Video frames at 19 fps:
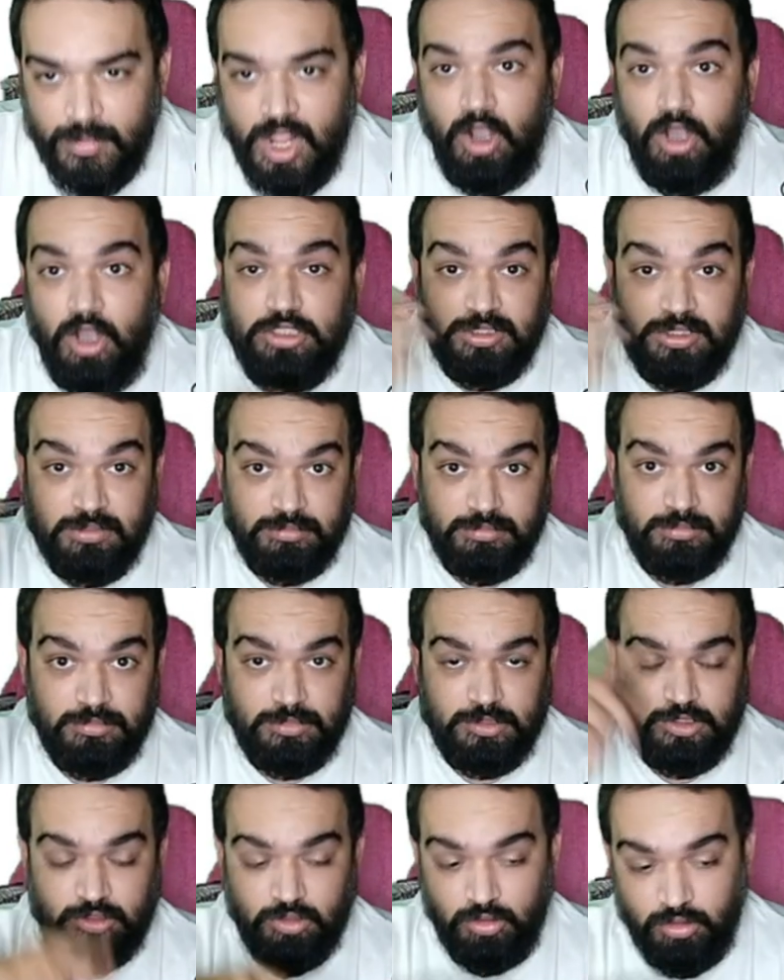Awesome.
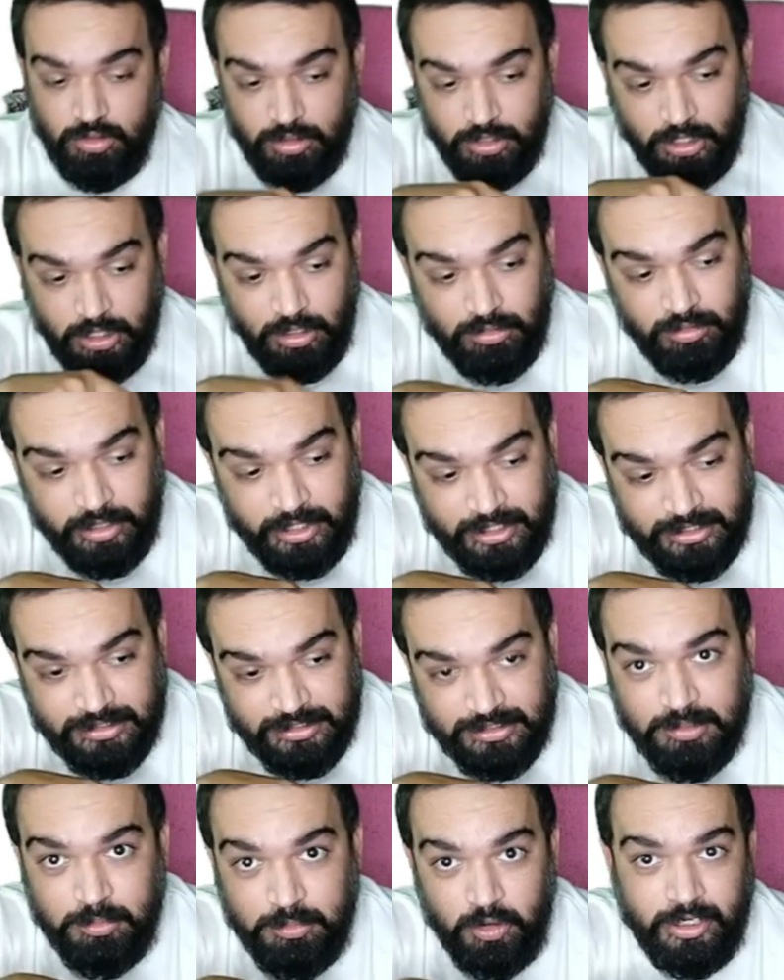So now it is
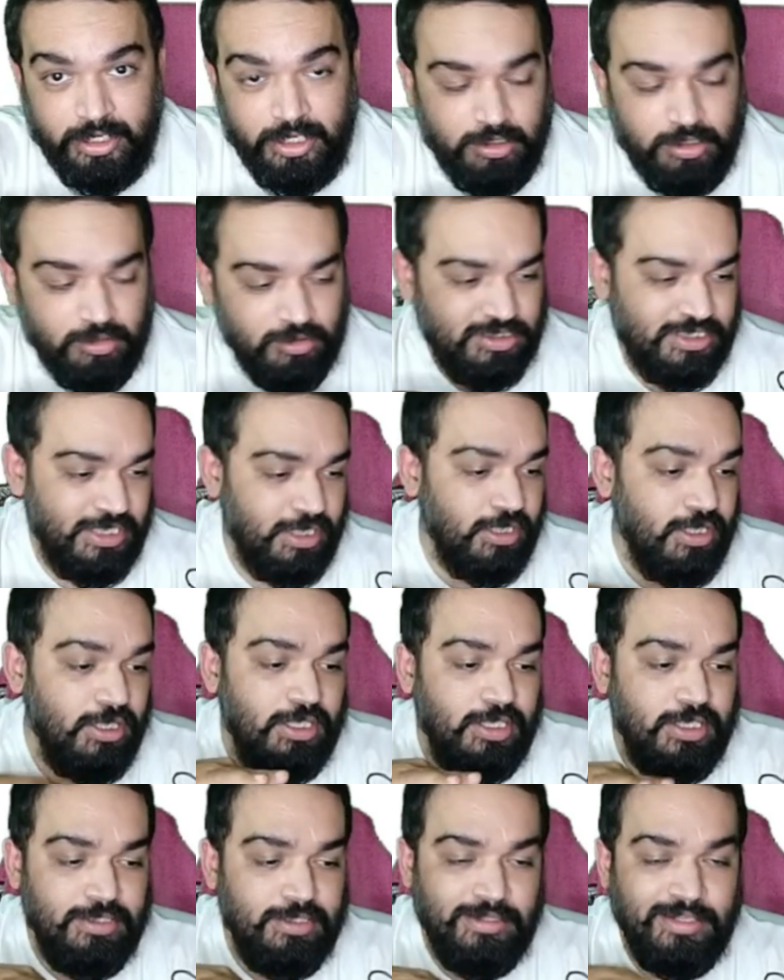deployed, and you can see
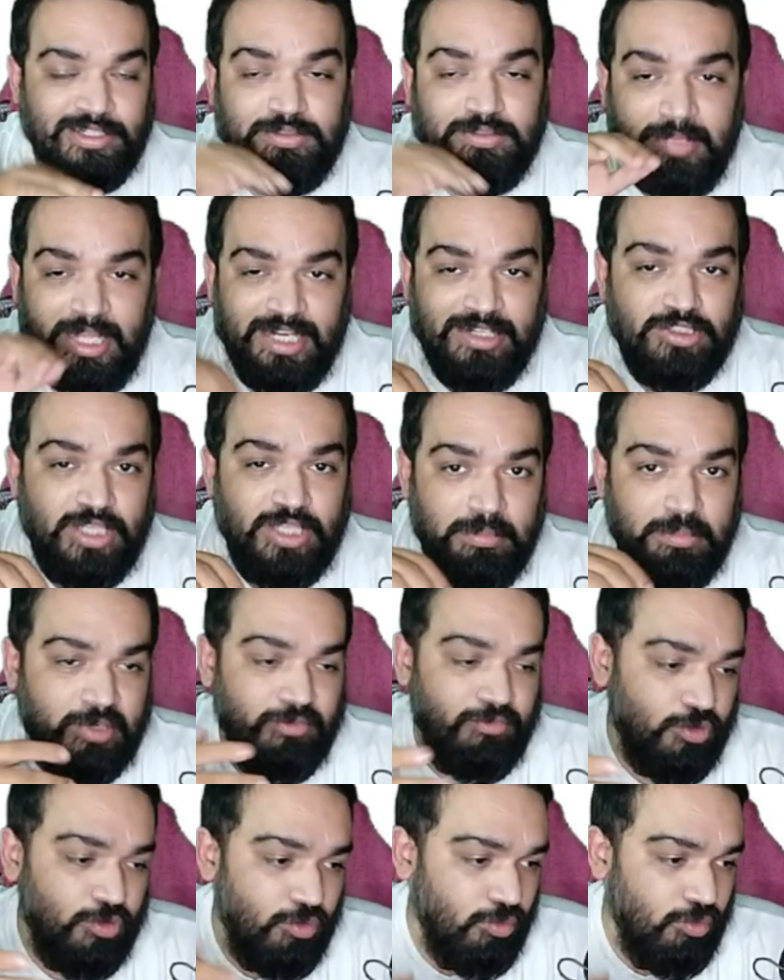there is manage app and
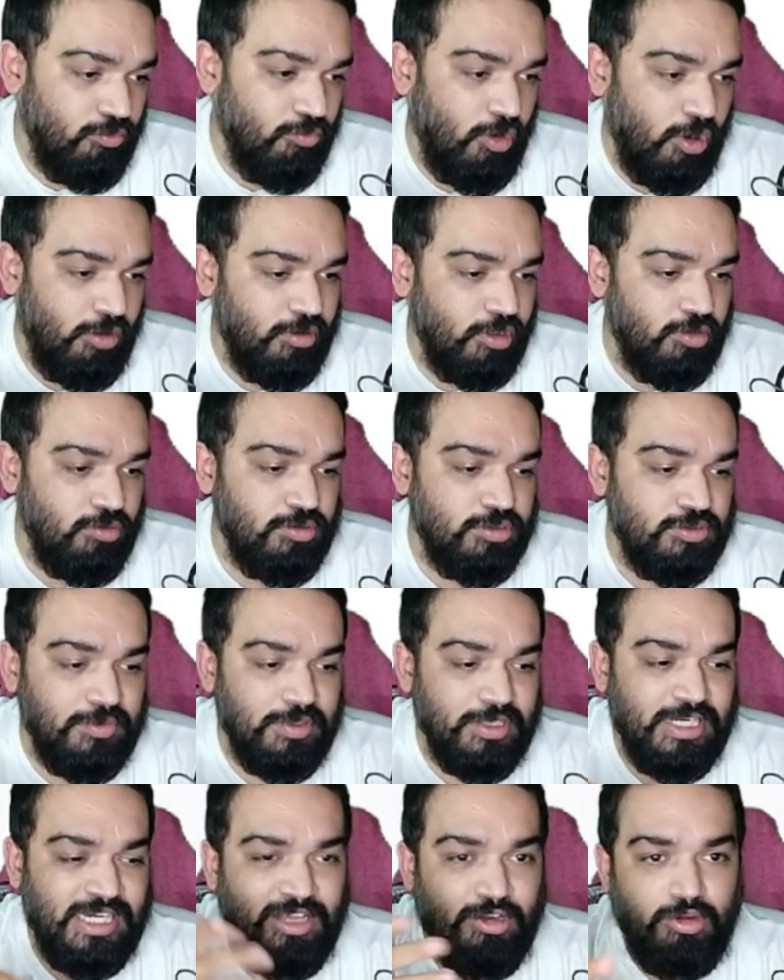view. What we'll do is we'll
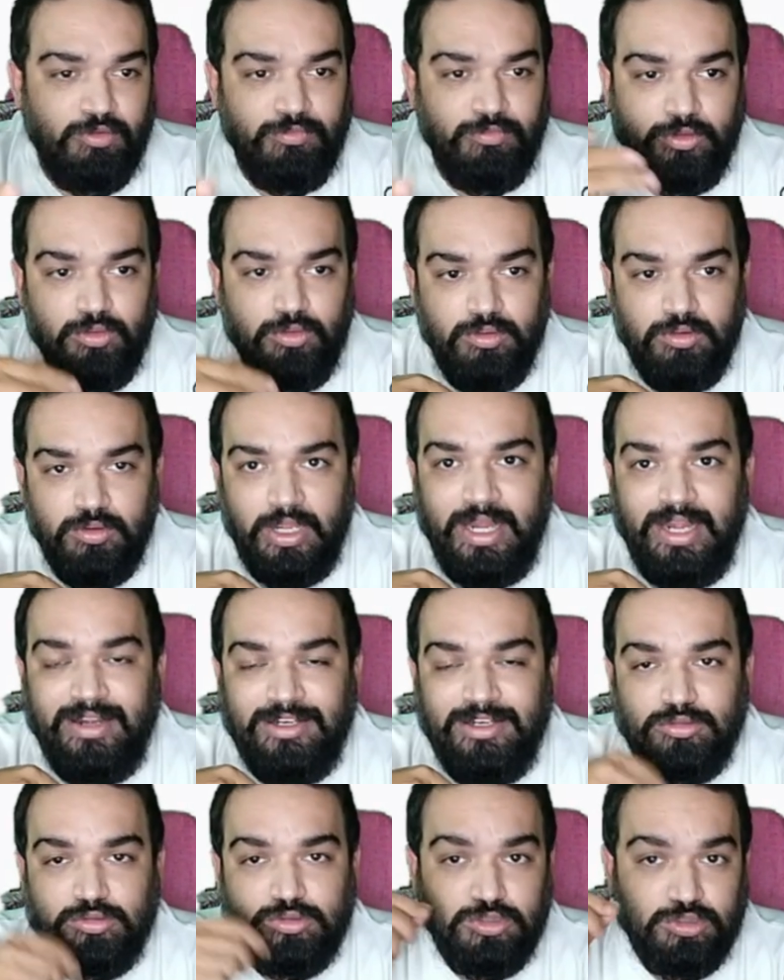click on view, and
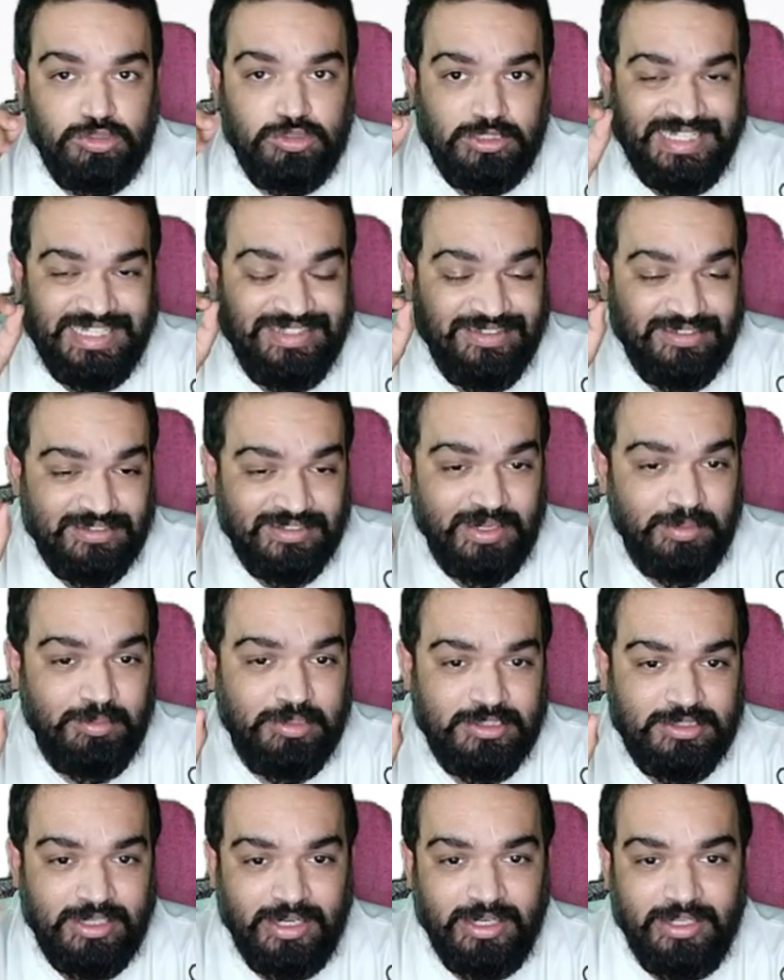you should see the script
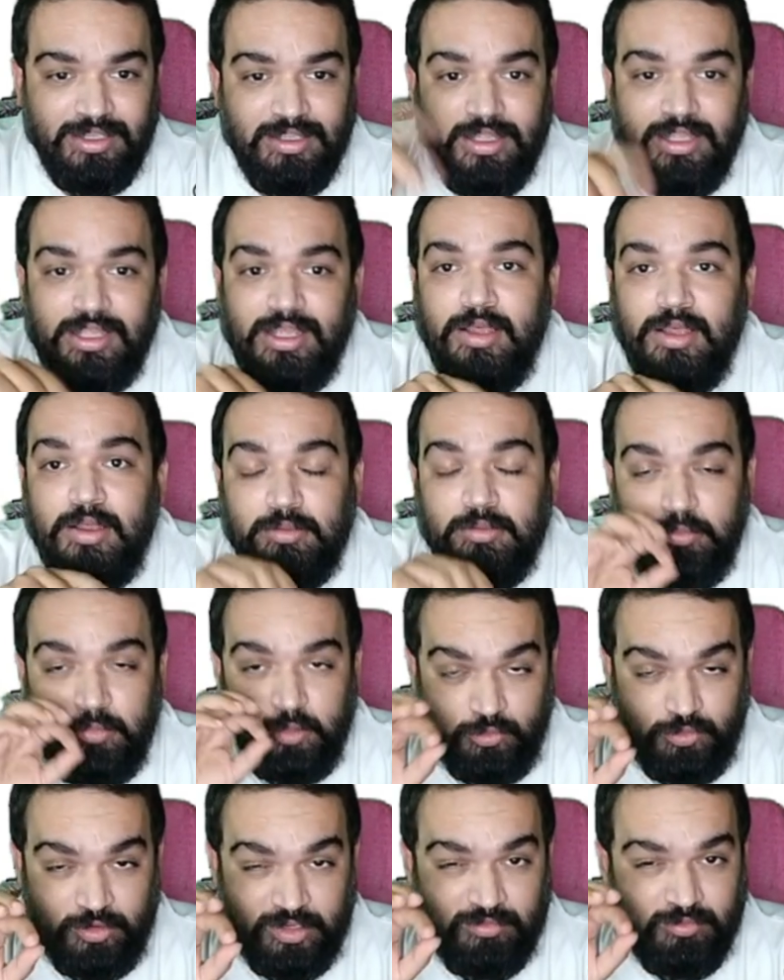is running.
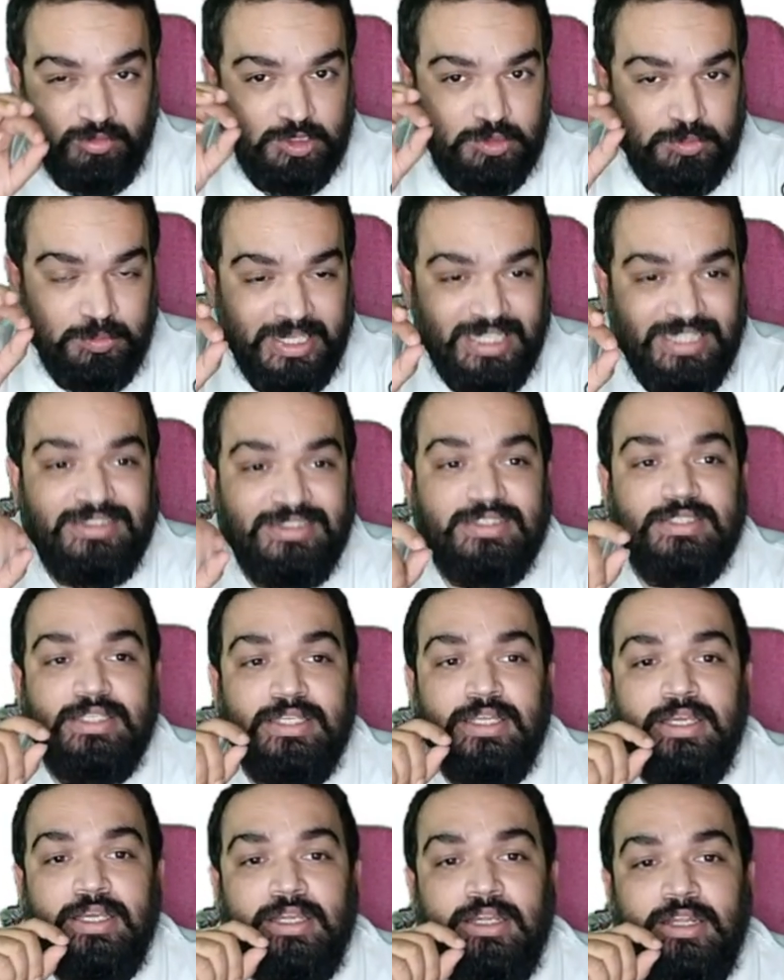Perfect. Which means
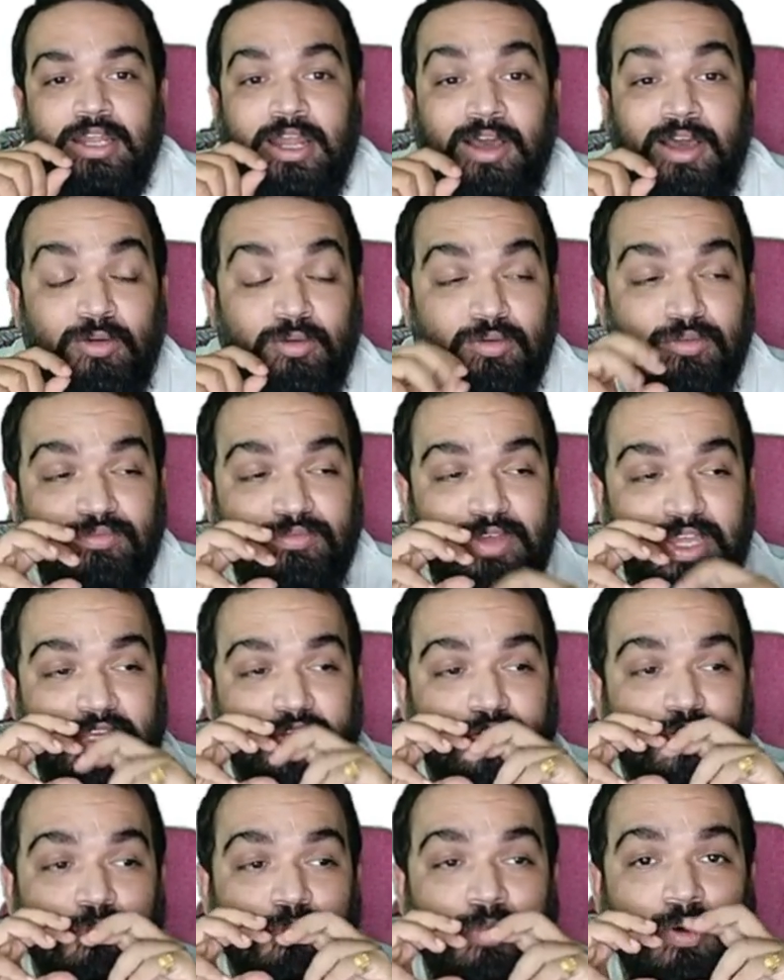now when
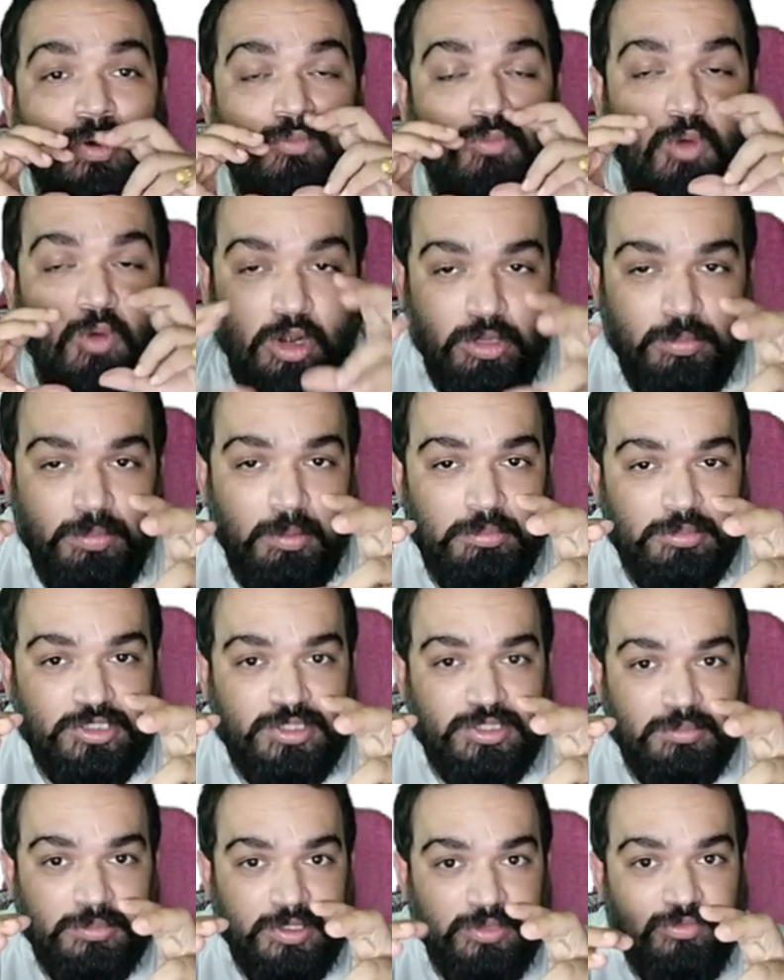you want to publish
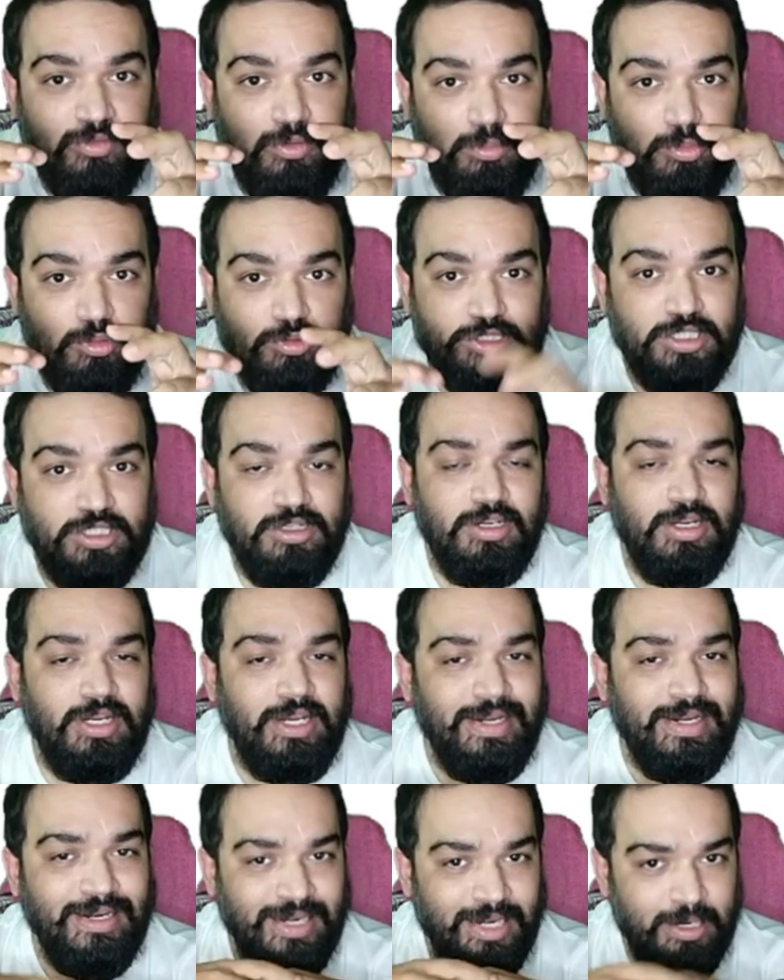something from Notion,
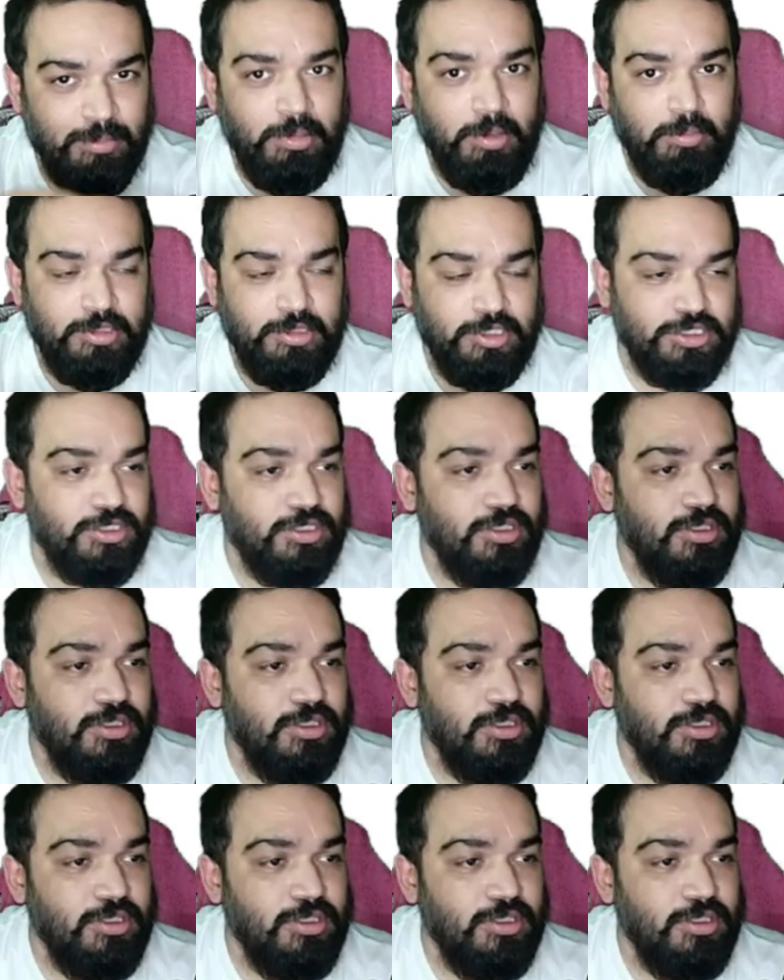it'll get published.